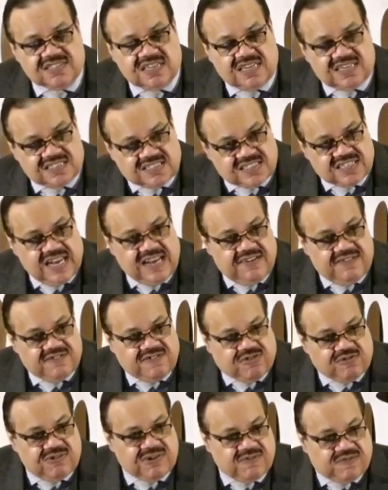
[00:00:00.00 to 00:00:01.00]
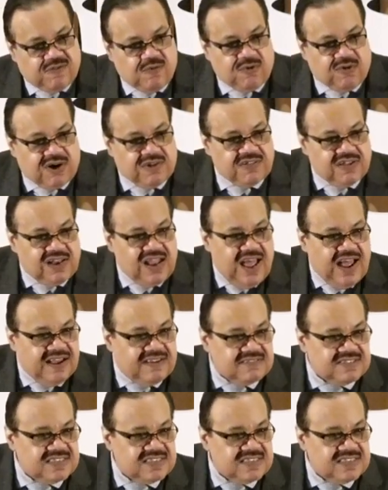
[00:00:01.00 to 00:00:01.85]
they'd have saved three or four other lives.